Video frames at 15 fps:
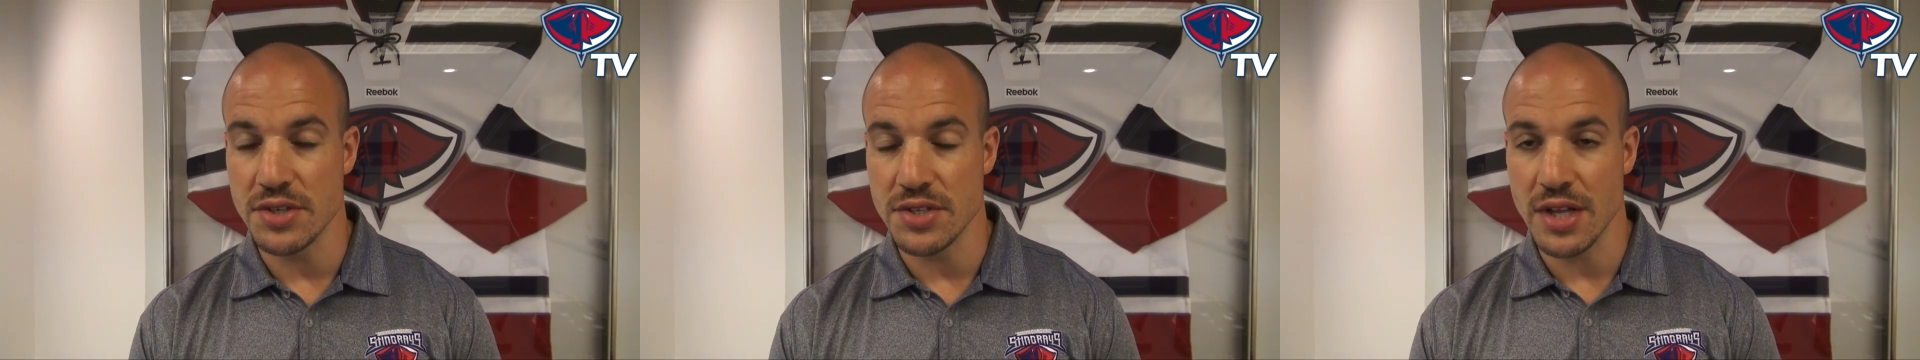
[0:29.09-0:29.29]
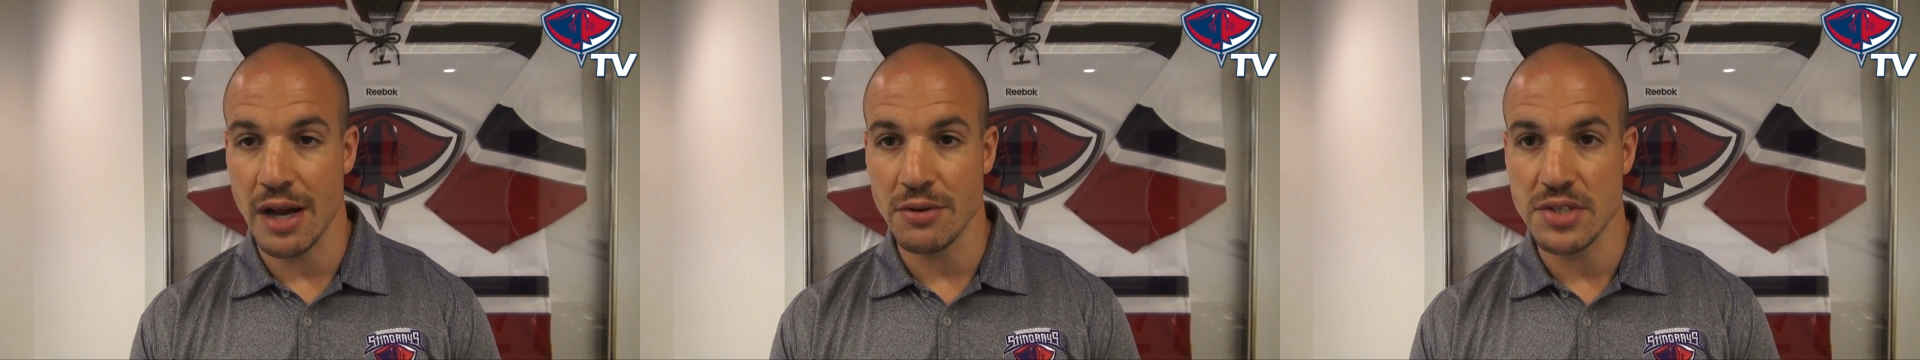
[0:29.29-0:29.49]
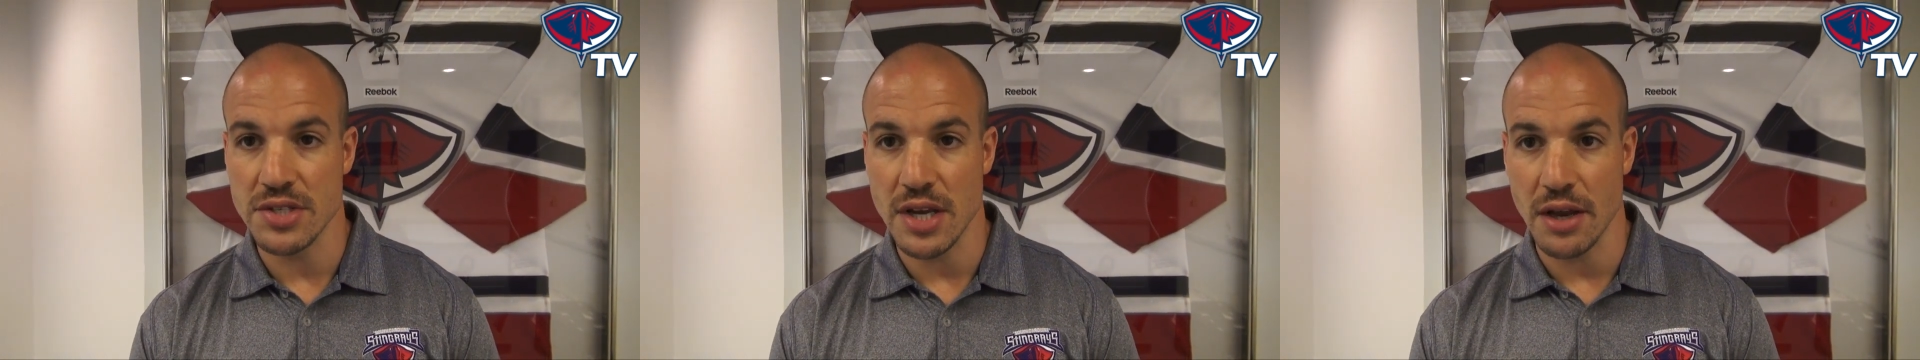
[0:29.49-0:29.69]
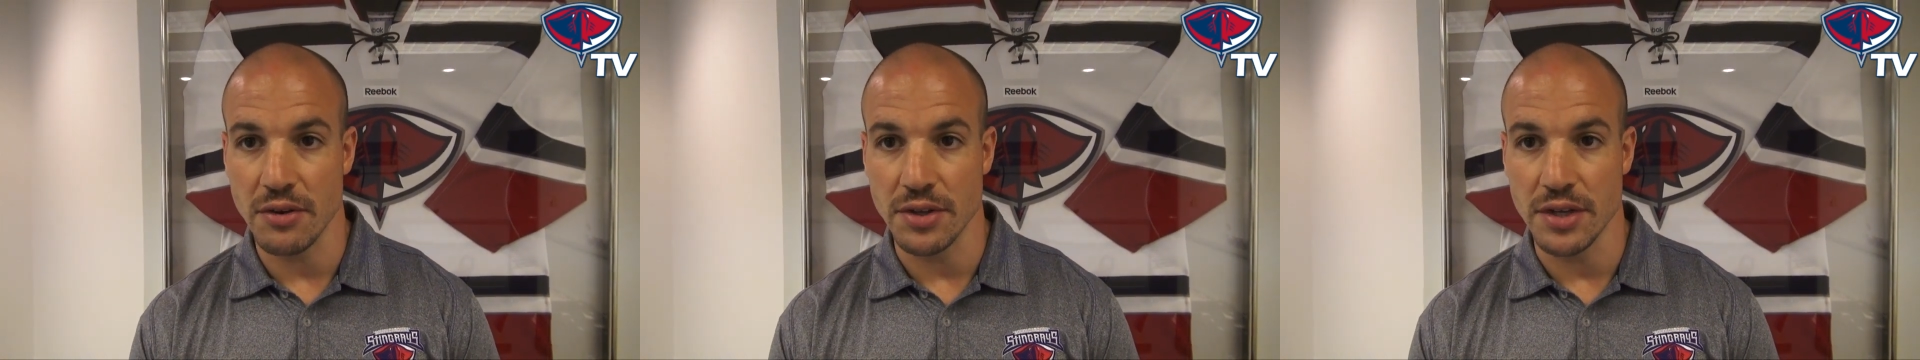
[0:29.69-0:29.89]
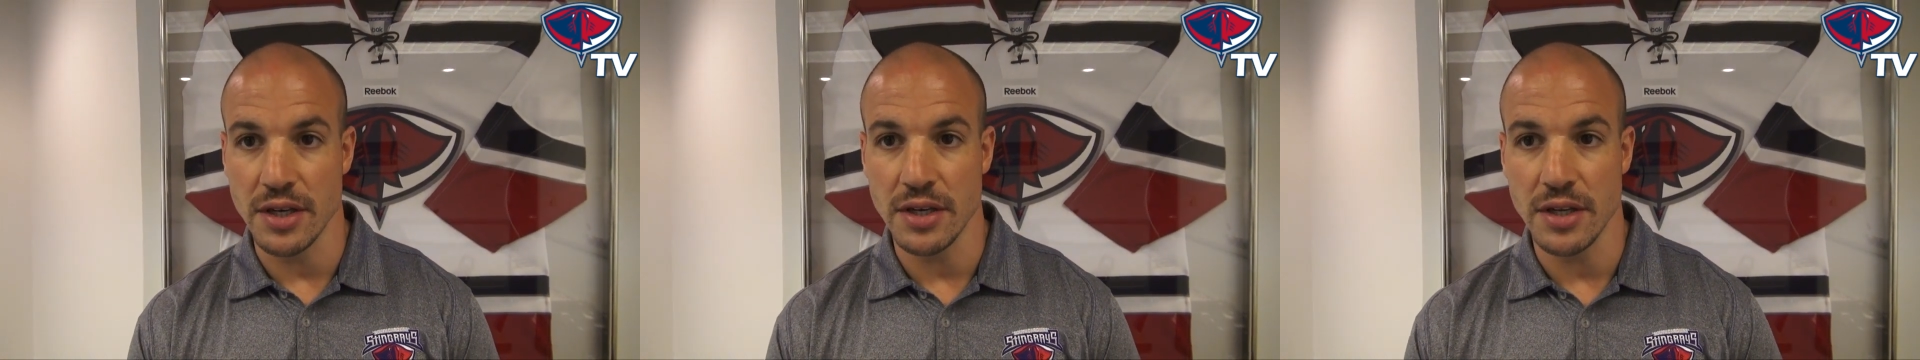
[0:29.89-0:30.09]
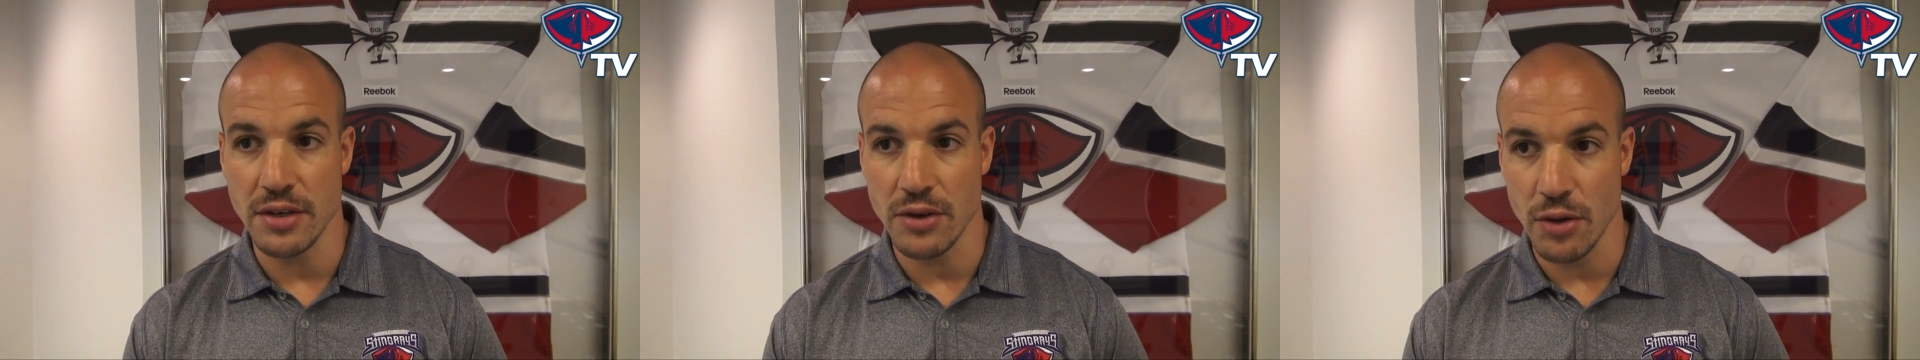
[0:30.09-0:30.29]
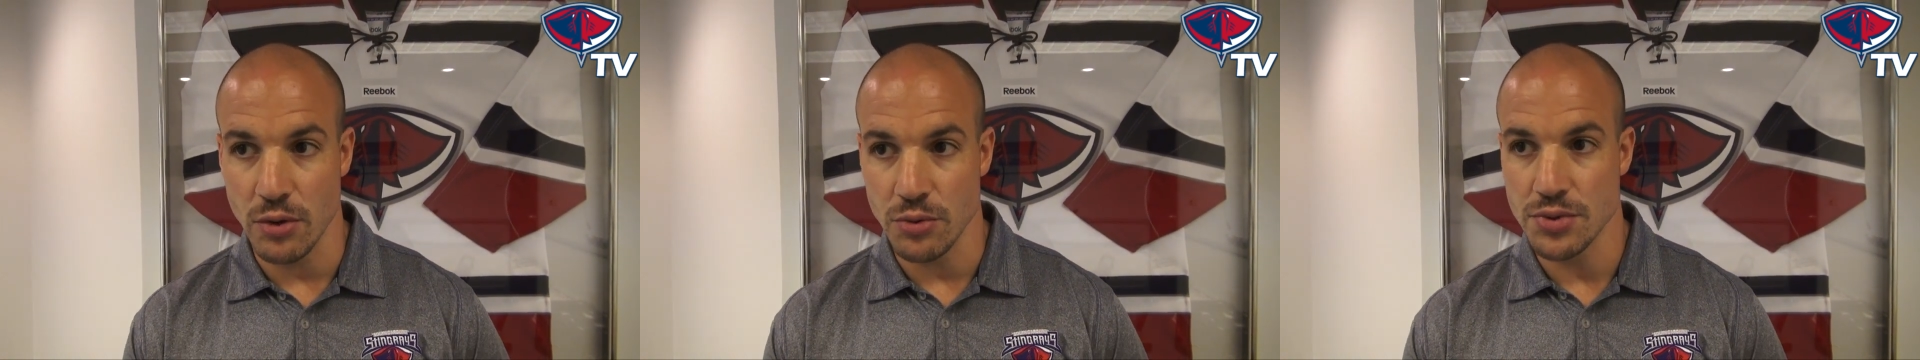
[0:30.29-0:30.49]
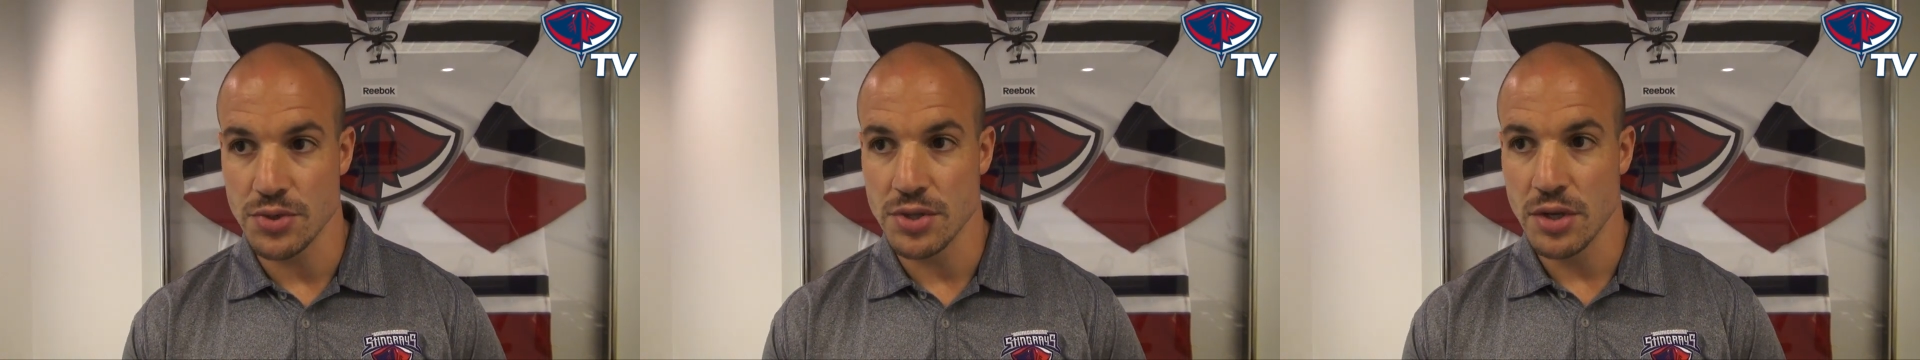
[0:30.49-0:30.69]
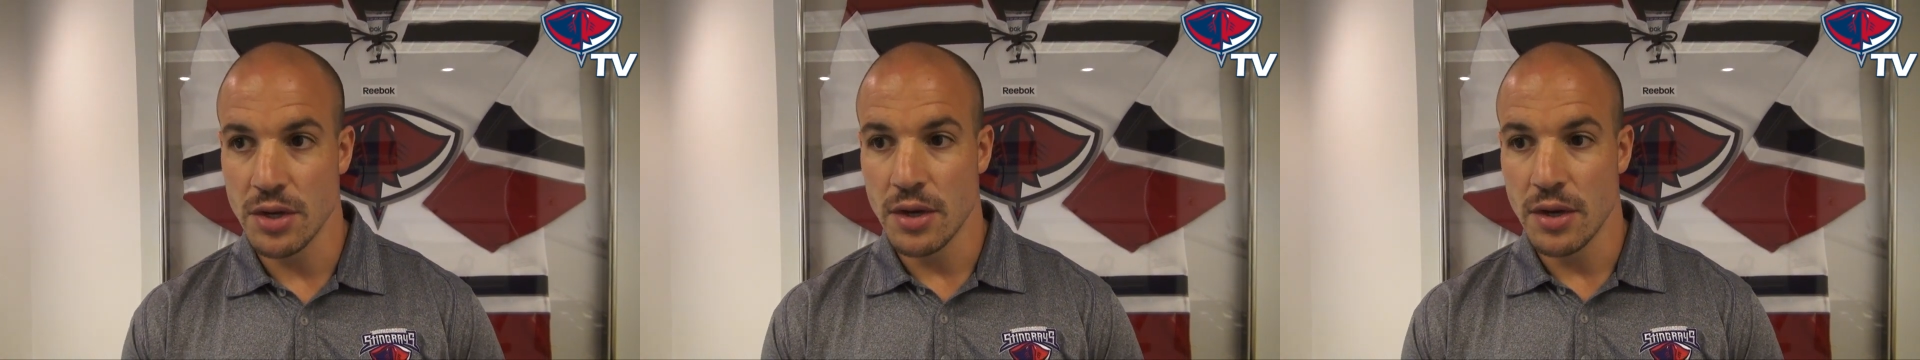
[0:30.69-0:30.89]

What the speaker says: He's now settled in. He knows